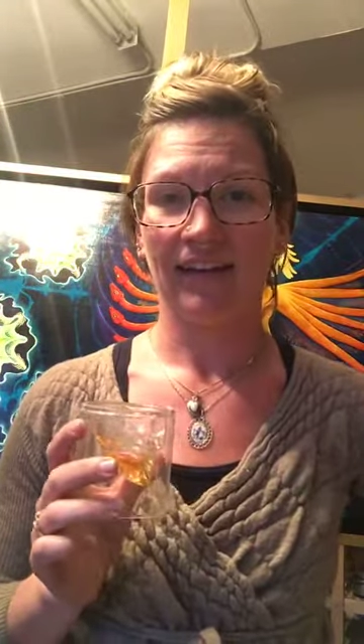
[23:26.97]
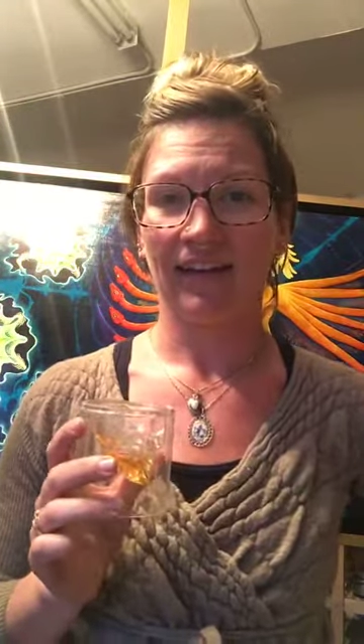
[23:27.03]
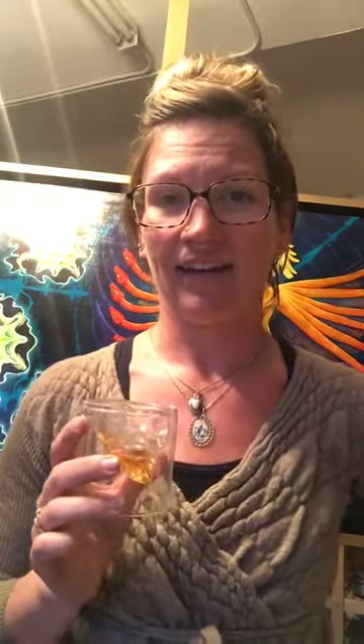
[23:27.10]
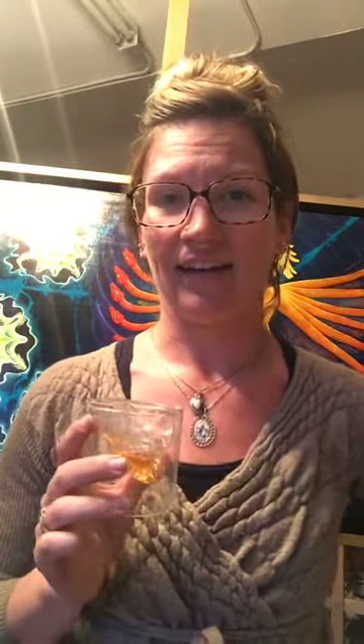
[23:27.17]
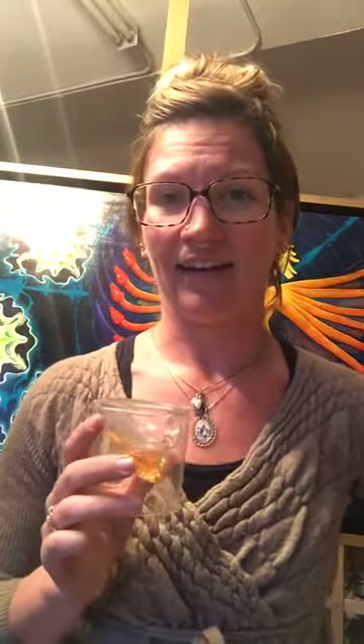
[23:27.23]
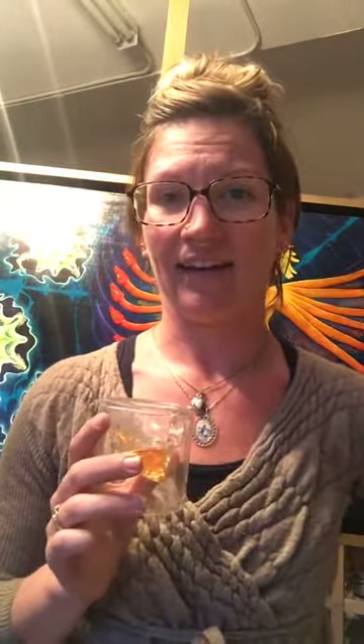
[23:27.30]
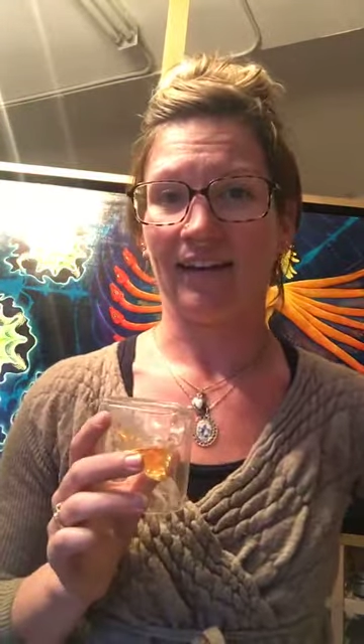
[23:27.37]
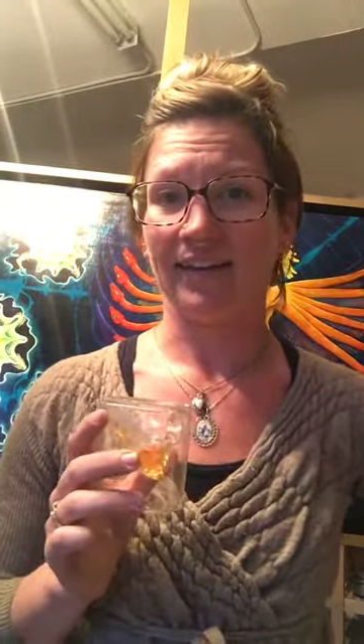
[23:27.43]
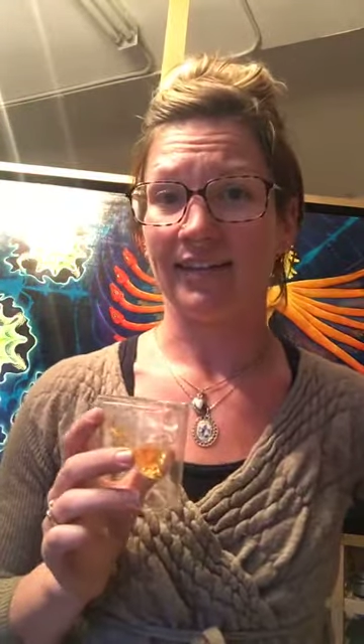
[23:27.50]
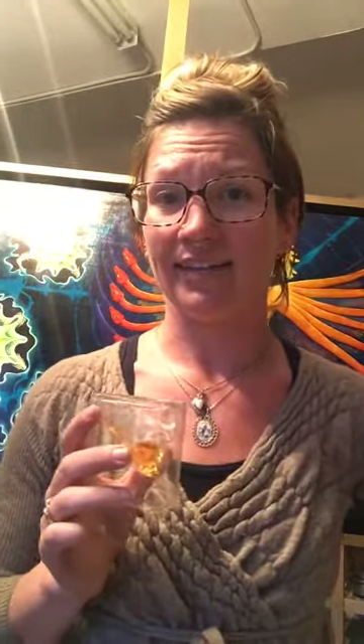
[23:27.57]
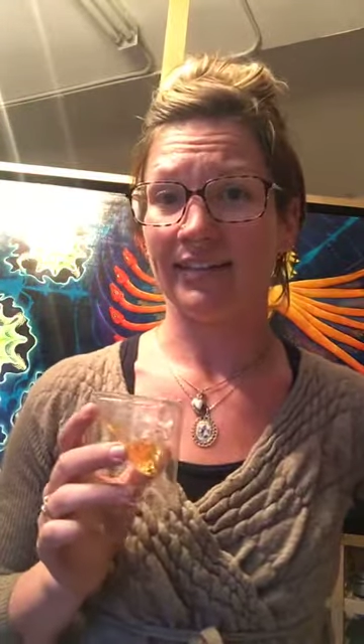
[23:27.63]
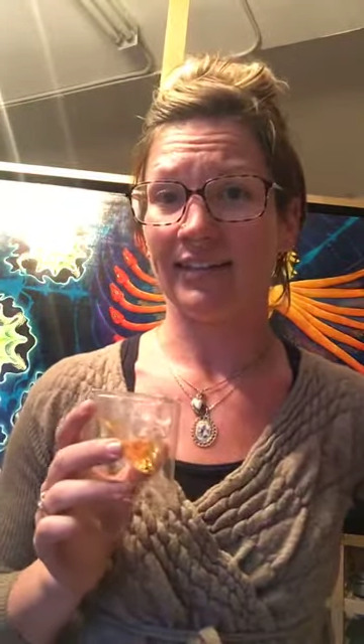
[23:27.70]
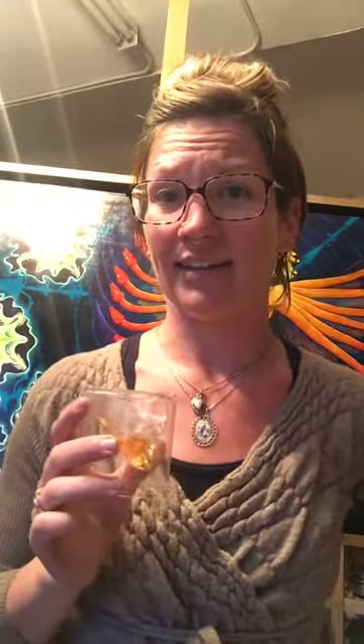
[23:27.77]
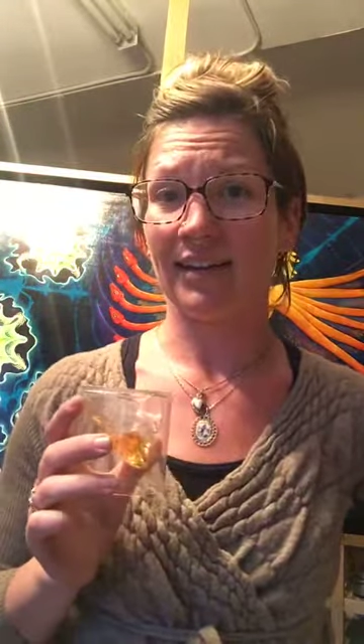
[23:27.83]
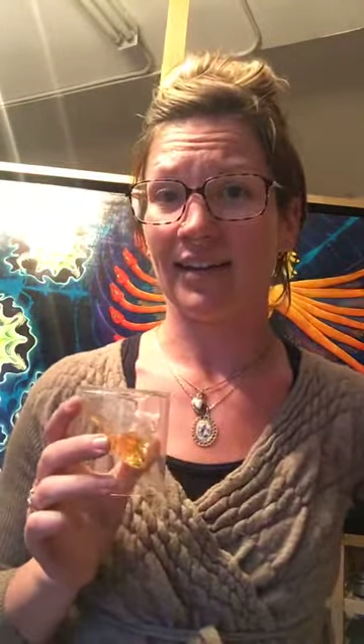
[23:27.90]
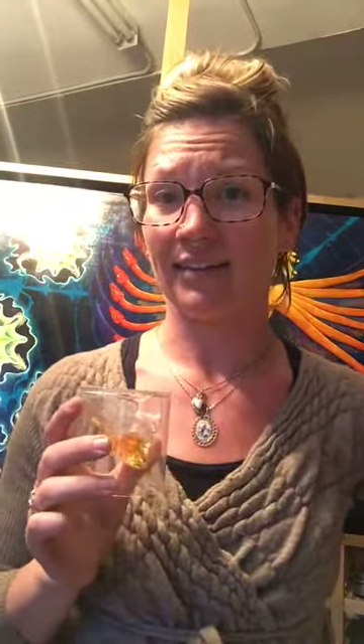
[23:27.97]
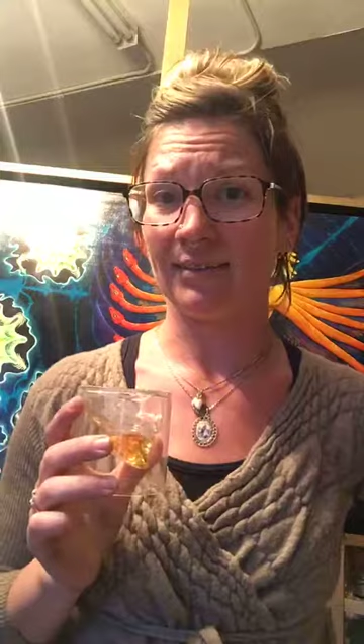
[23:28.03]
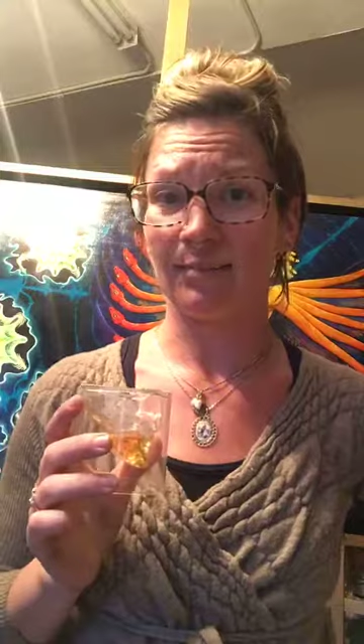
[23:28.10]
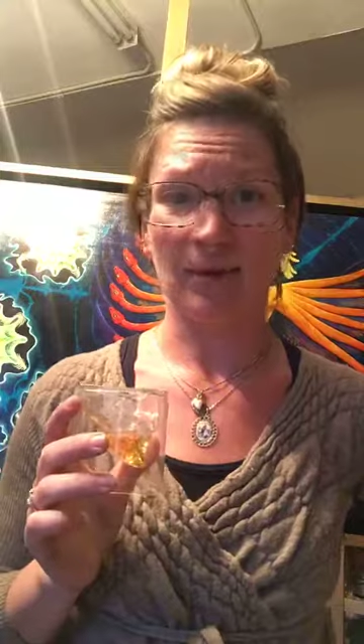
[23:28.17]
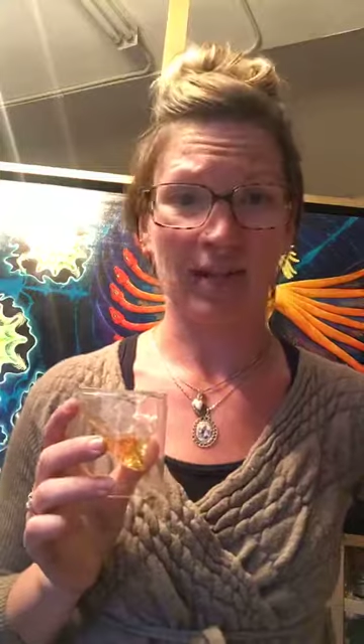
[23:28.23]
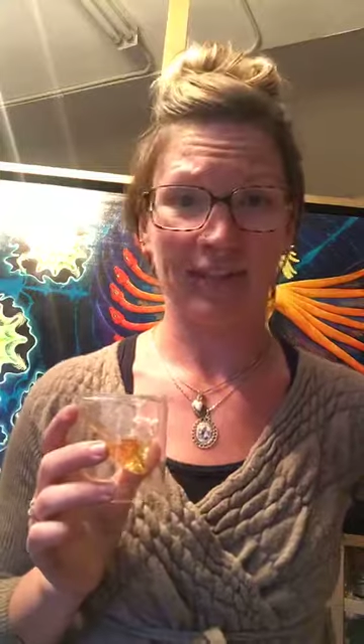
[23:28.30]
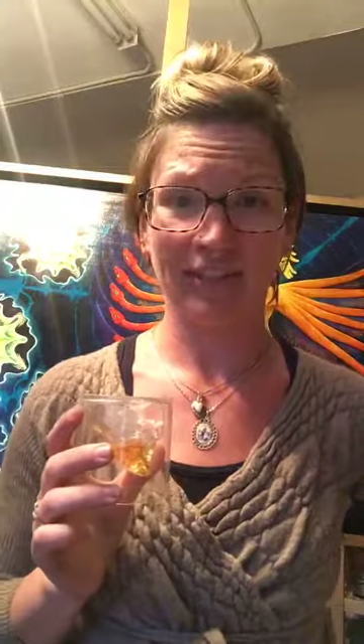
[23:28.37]
and
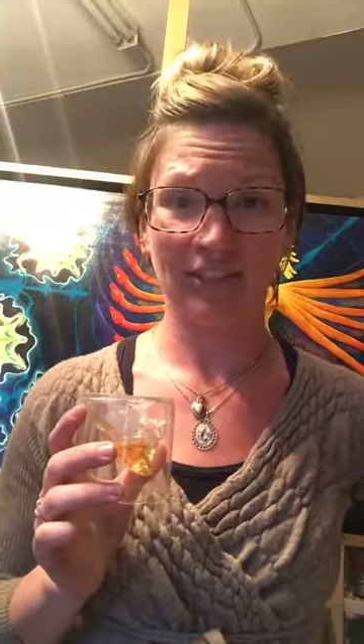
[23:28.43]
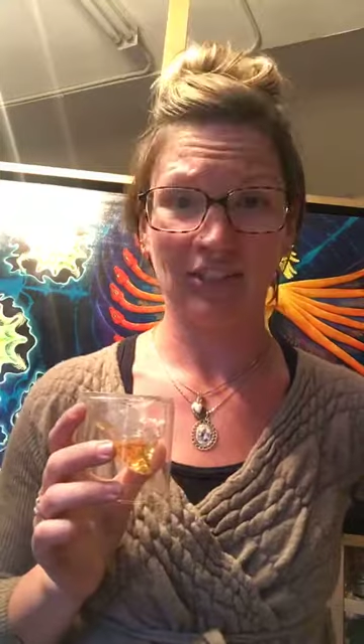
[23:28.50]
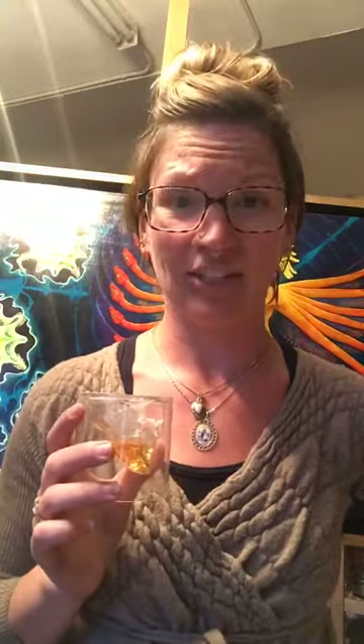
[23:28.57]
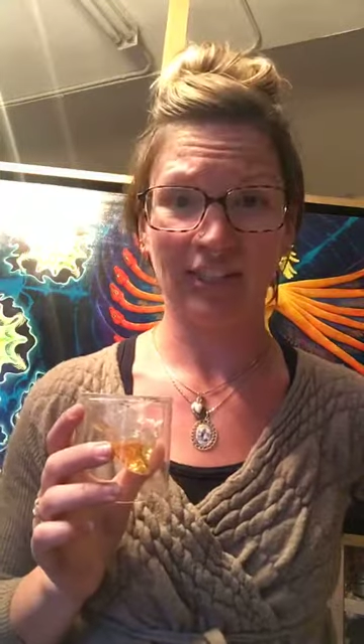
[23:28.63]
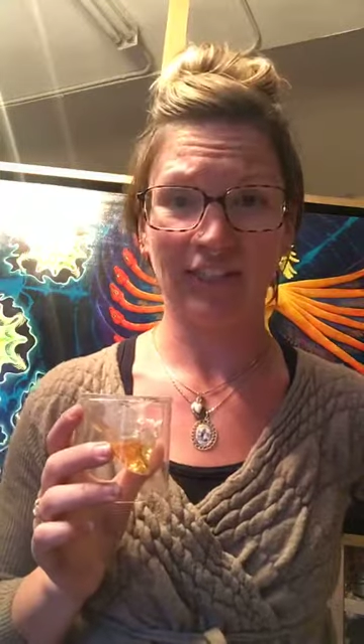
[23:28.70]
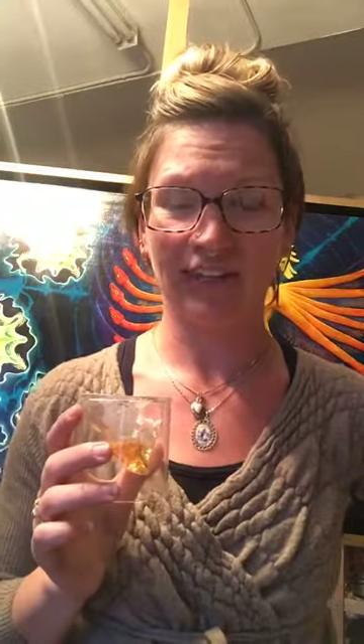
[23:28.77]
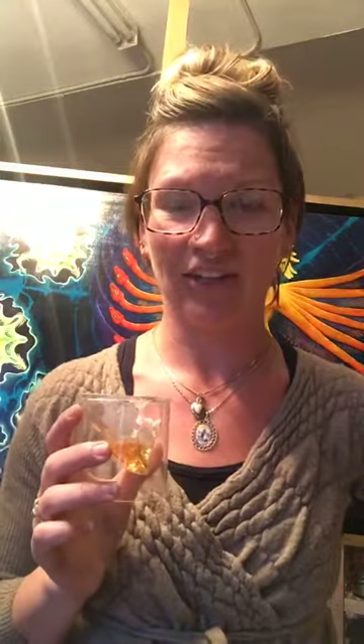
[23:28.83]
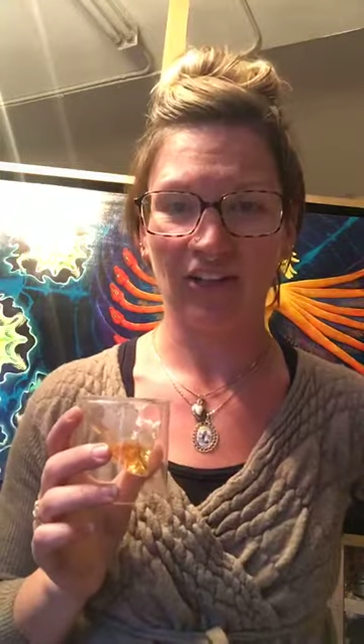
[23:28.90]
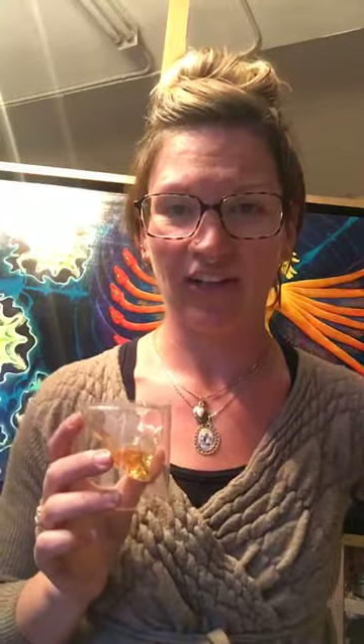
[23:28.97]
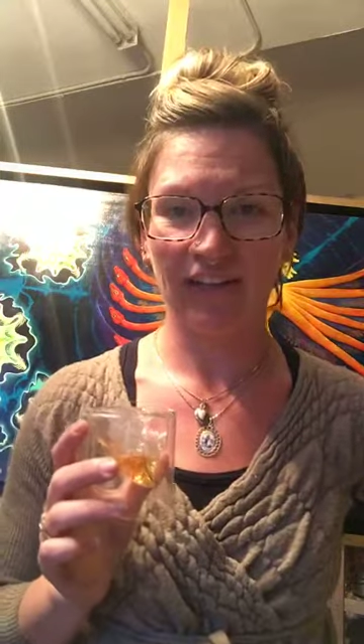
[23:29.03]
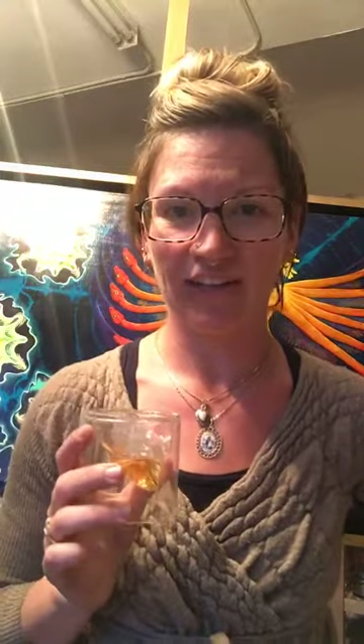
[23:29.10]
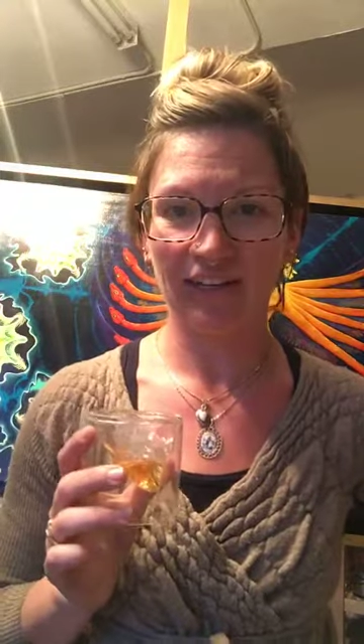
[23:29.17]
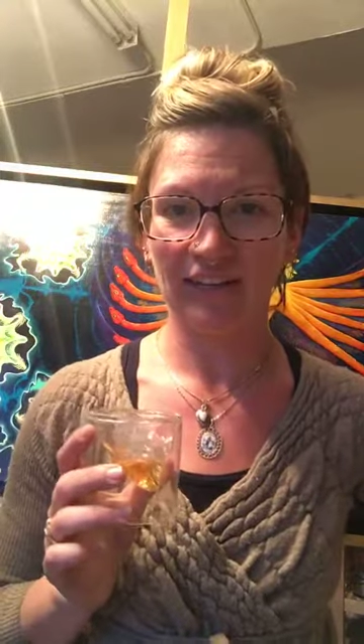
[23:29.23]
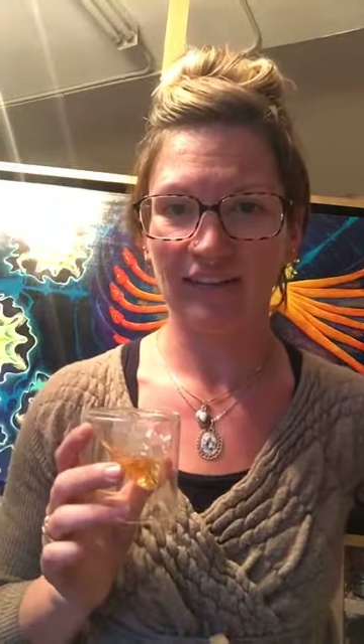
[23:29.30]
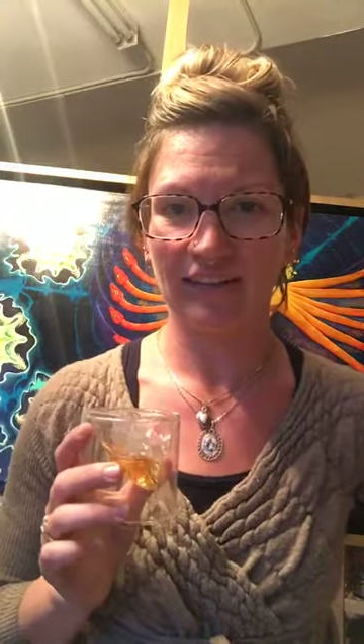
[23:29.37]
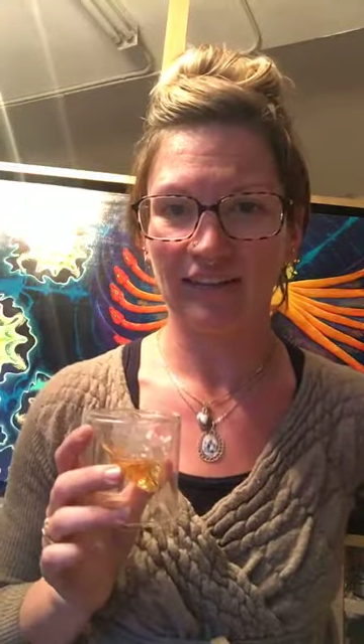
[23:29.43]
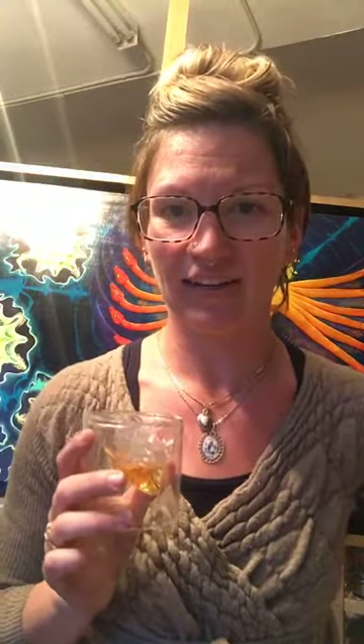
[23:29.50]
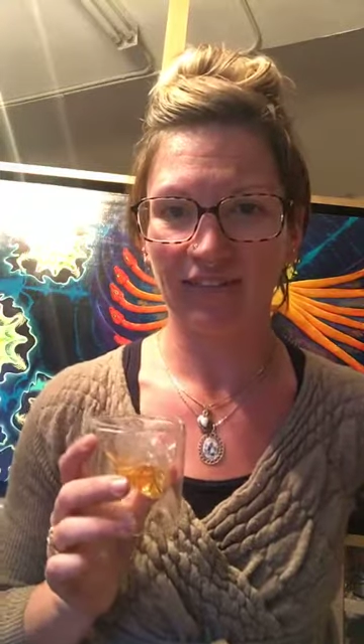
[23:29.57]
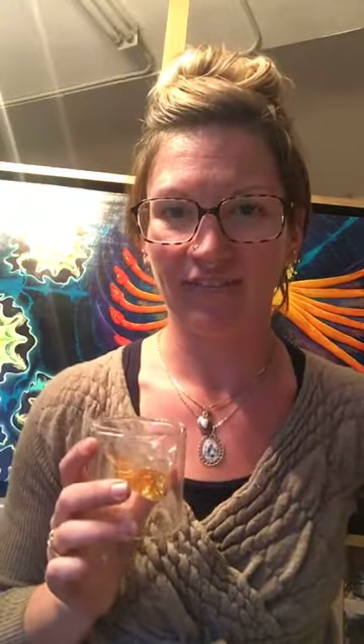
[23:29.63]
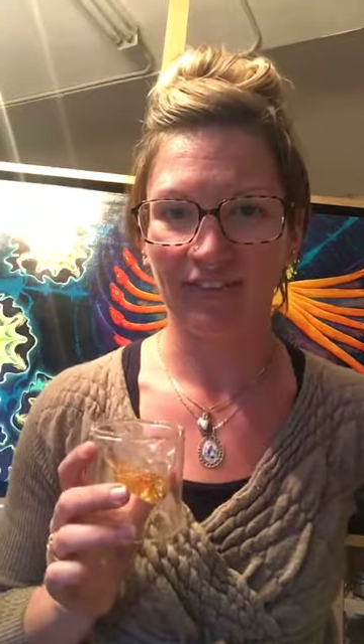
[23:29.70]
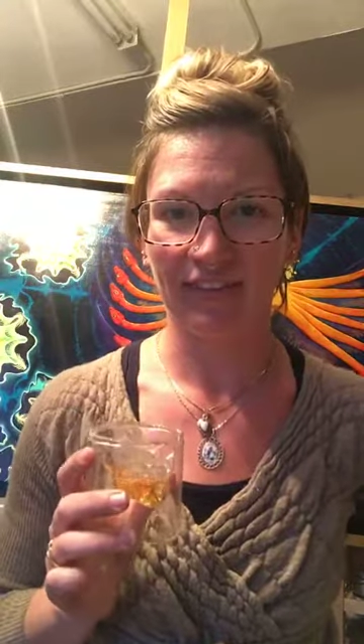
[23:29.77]
cosmology and all that good stuff.